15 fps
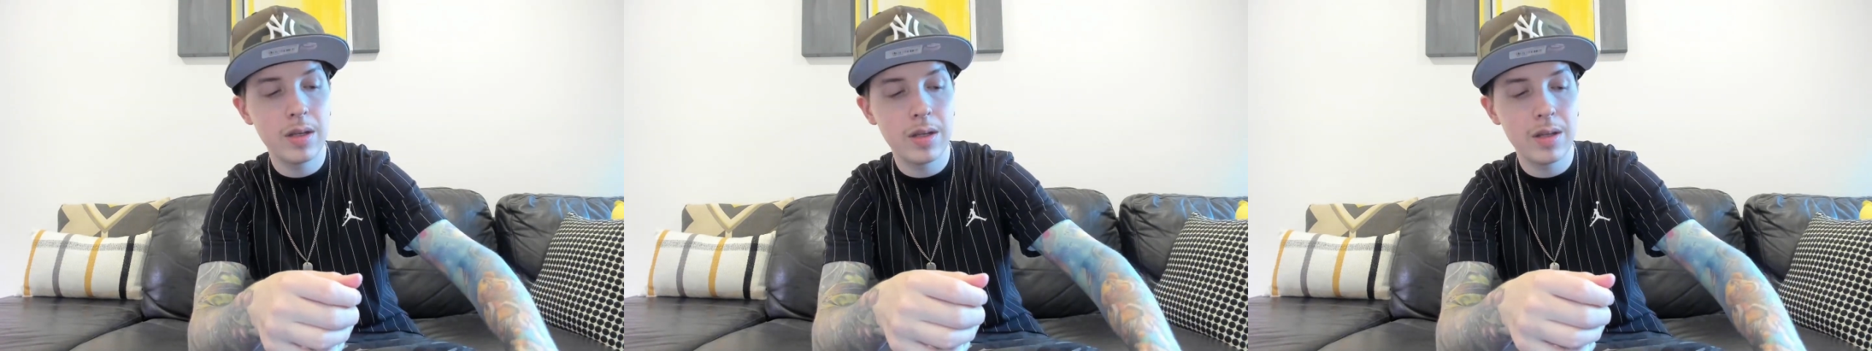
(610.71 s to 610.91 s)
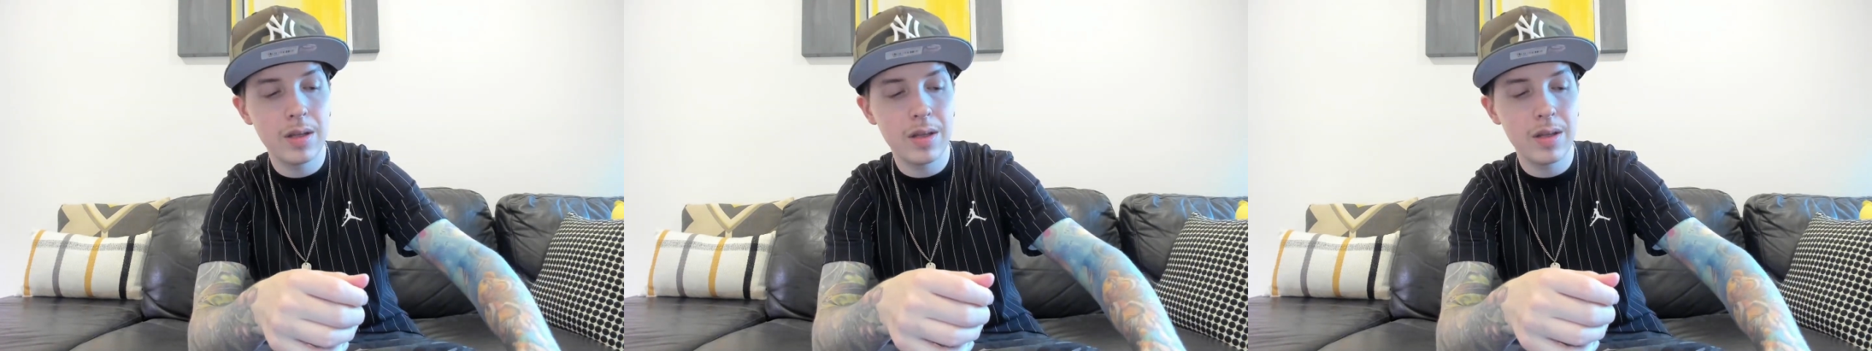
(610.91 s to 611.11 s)

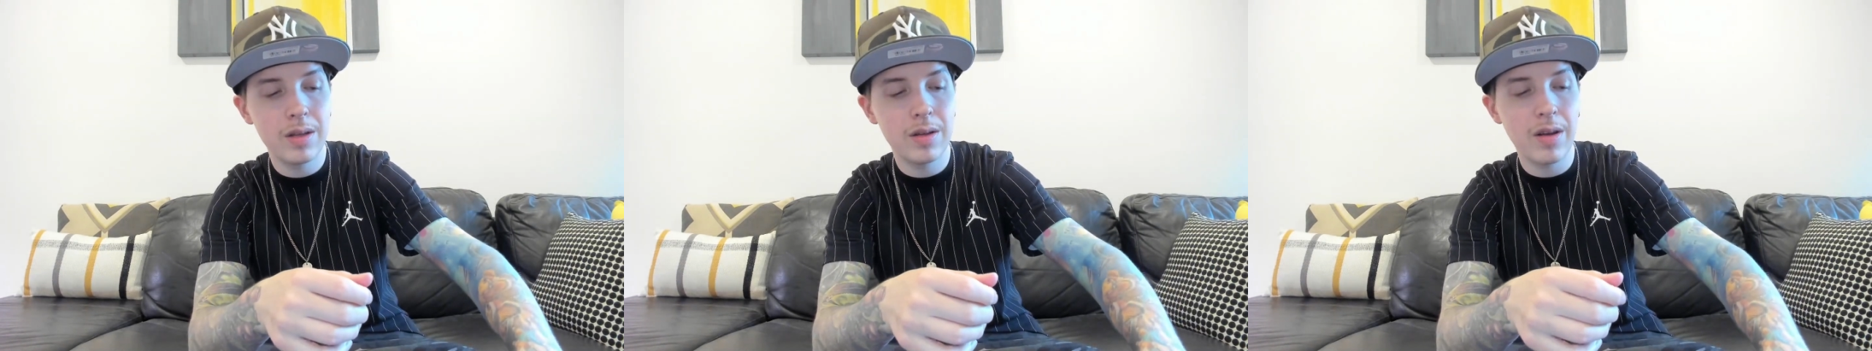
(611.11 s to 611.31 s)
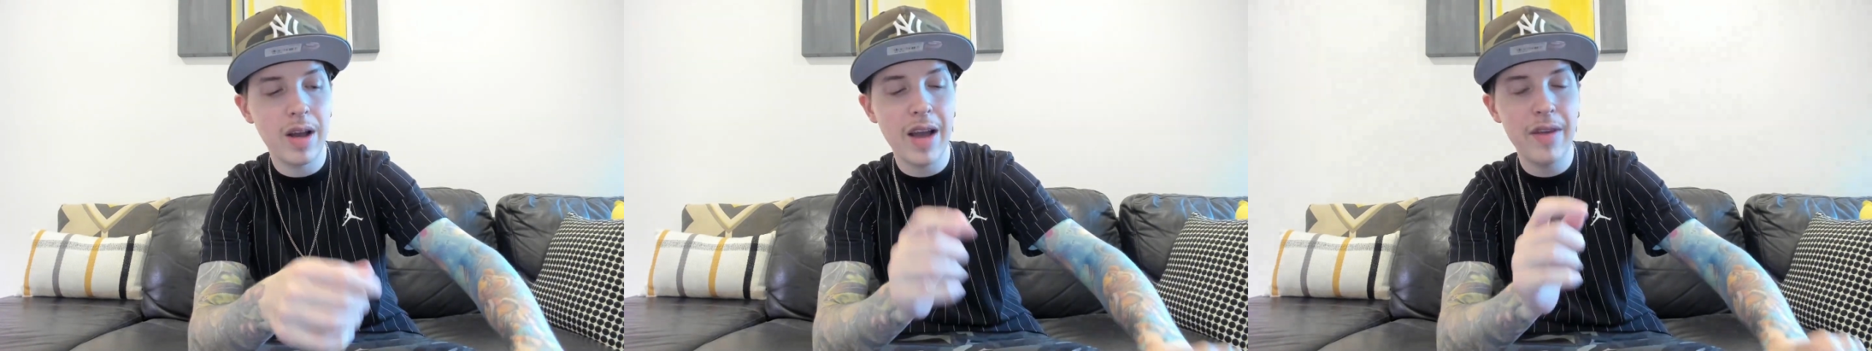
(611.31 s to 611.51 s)

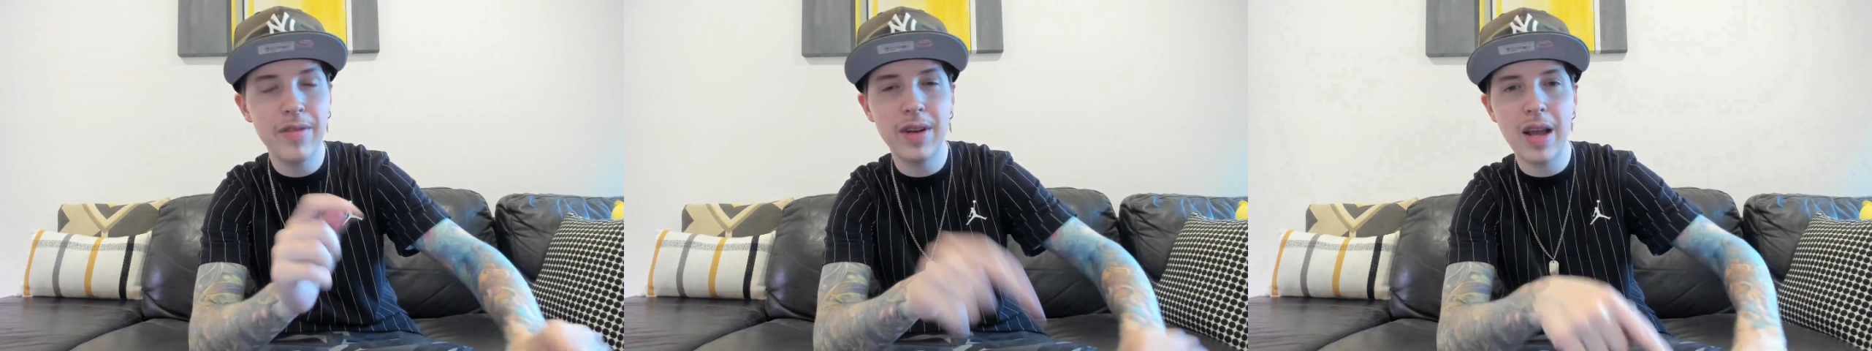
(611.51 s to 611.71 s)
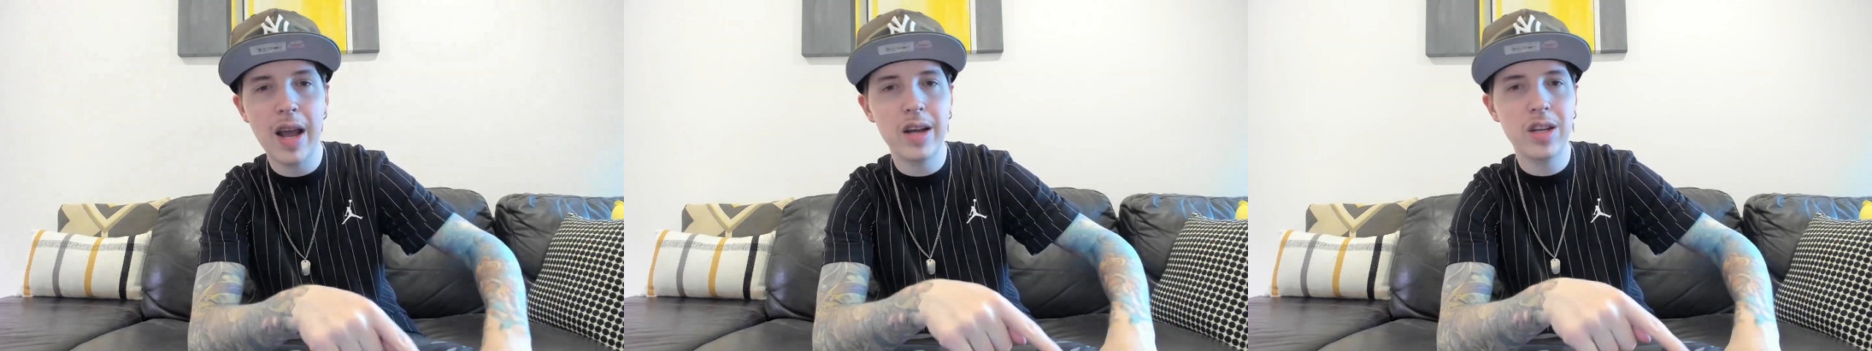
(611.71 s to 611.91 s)
I
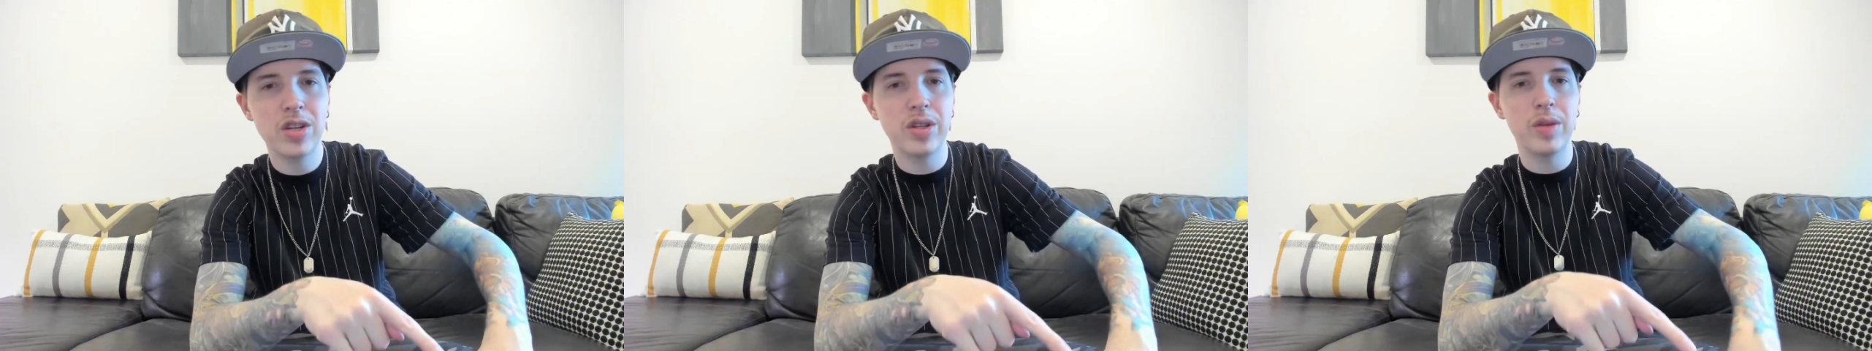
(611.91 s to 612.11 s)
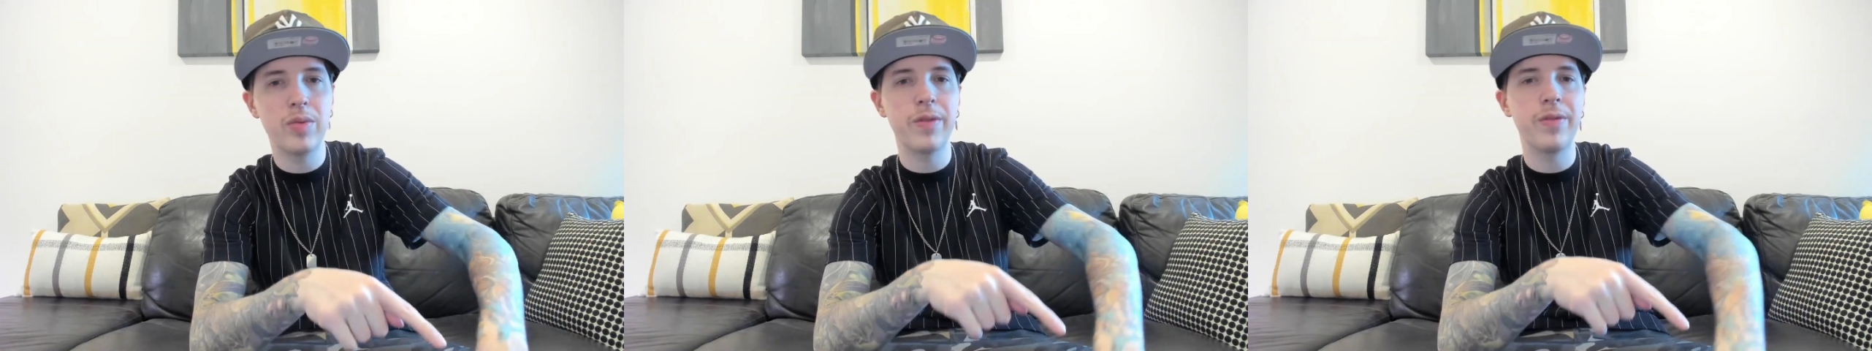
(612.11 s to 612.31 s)
haven't
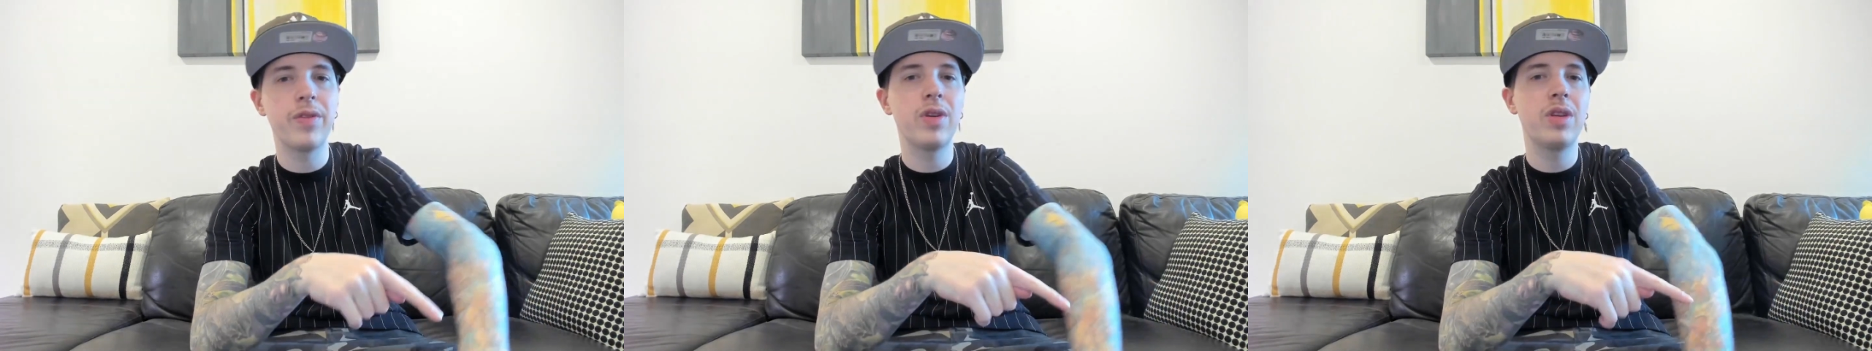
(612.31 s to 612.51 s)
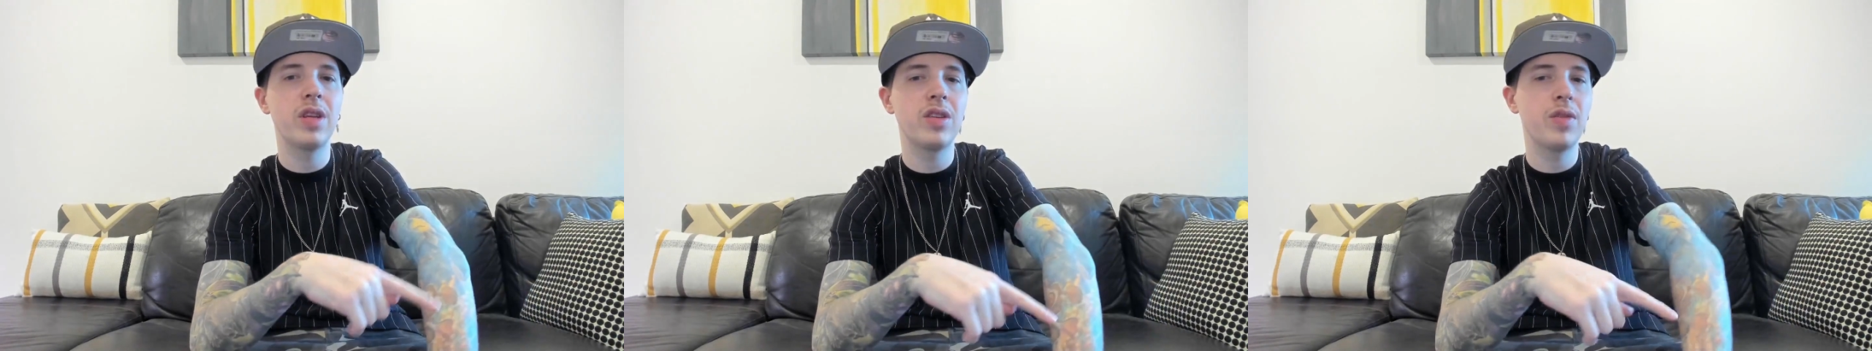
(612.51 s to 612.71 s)
actually
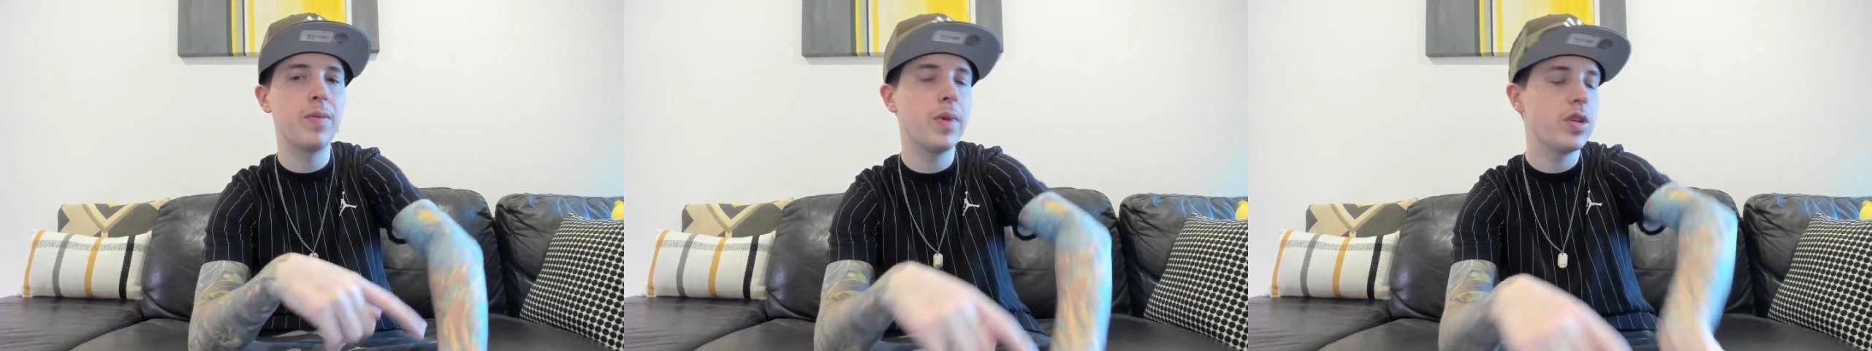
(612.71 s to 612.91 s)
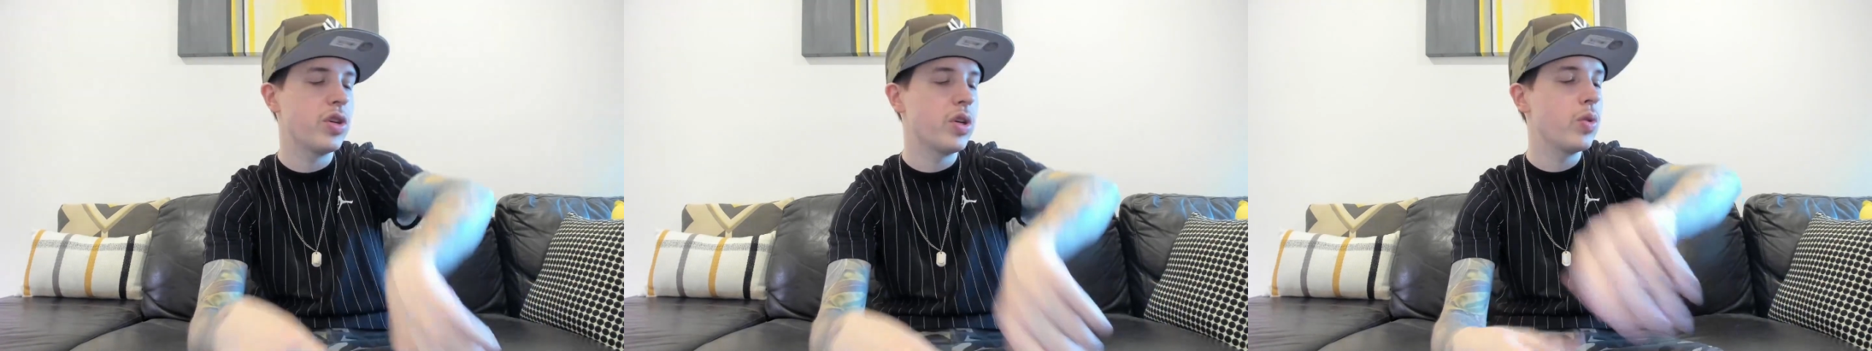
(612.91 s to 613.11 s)
reviewed this on
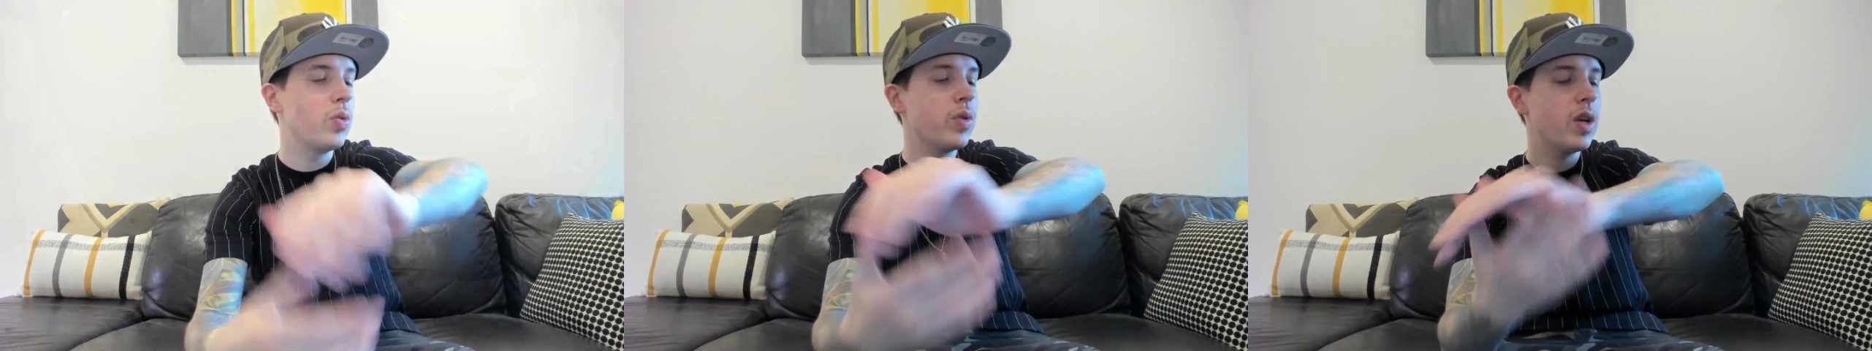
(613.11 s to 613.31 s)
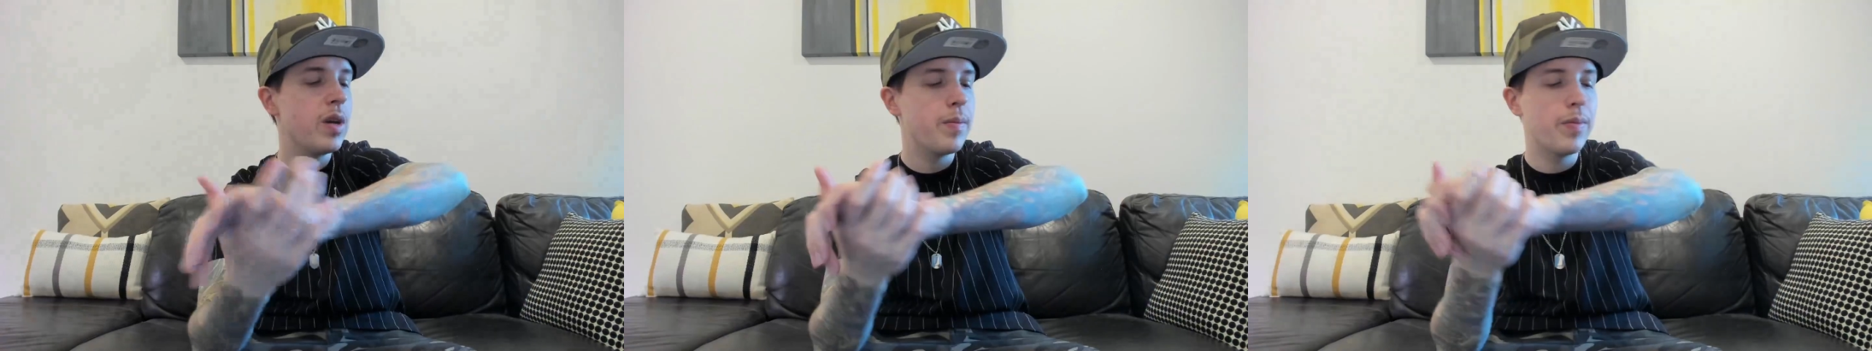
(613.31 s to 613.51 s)
my channel
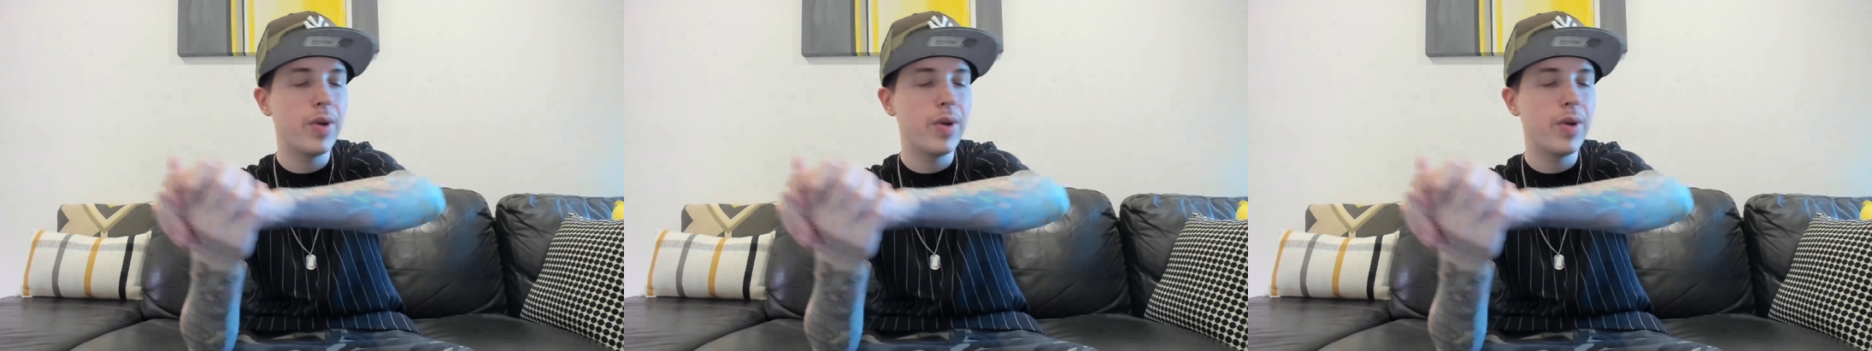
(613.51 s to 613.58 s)
yet,